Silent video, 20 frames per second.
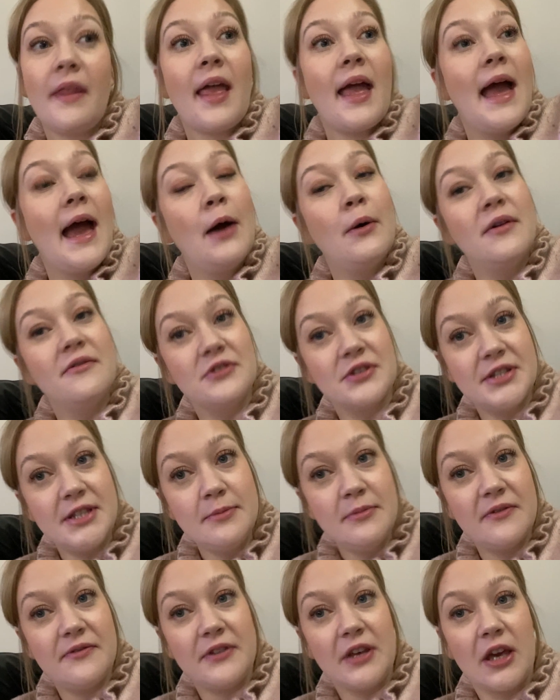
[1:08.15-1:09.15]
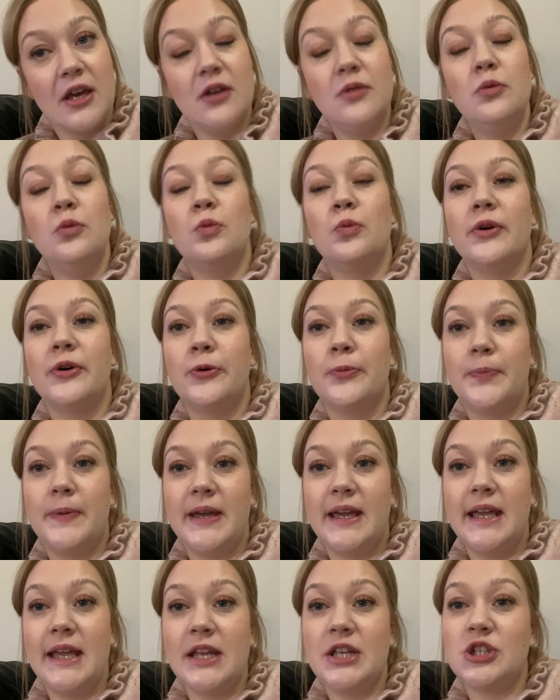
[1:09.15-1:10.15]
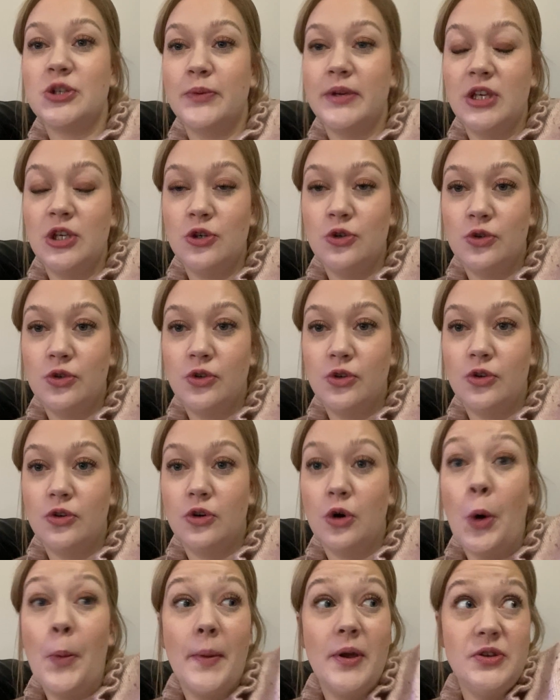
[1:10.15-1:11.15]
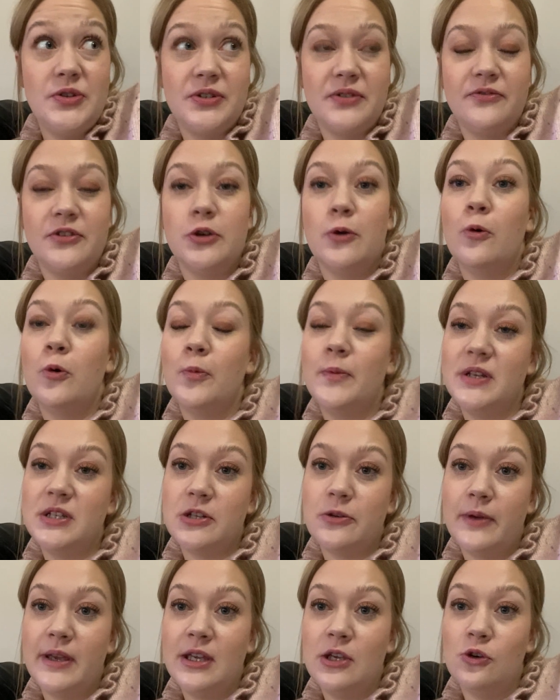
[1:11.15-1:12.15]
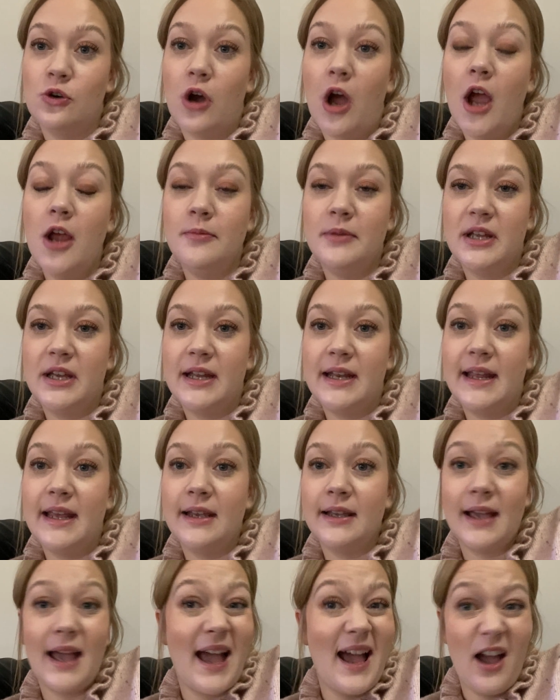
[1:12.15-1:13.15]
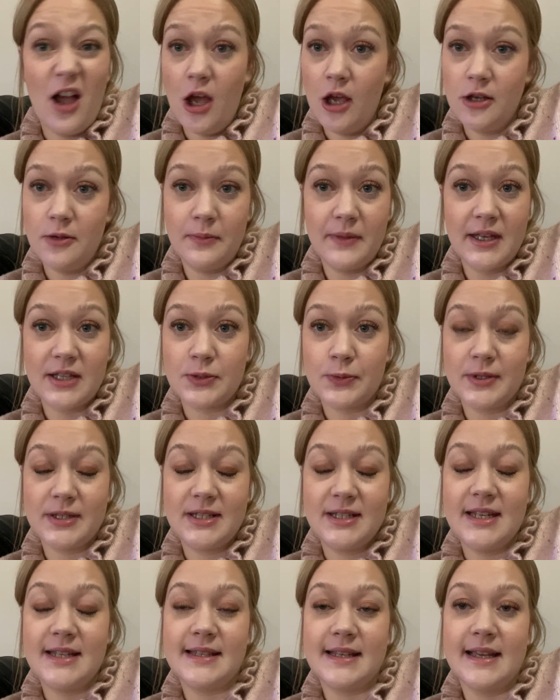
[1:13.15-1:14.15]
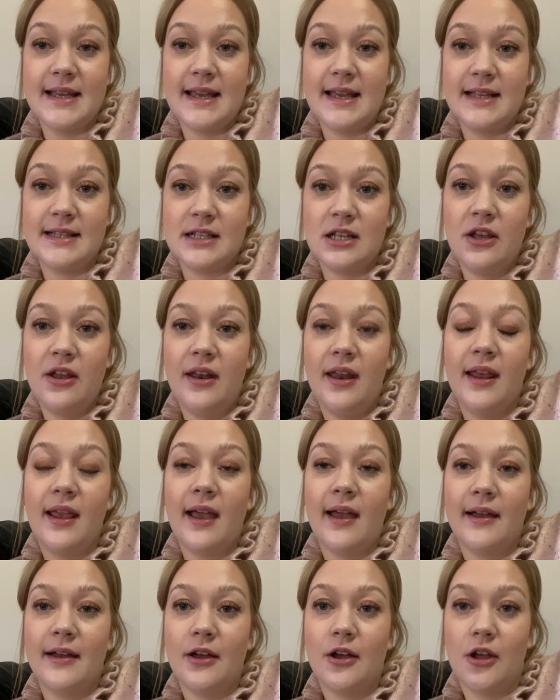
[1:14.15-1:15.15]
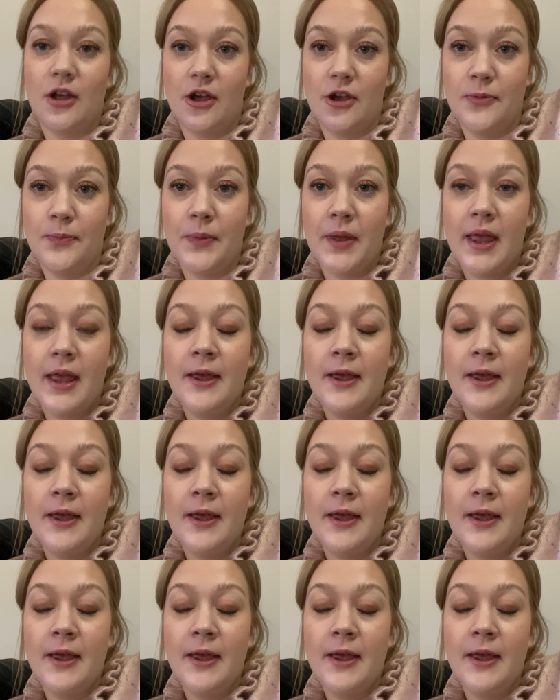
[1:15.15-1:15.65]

However, some of you will be doing or most of you will be doing your home learning at home. That's what it is. It's learning at home.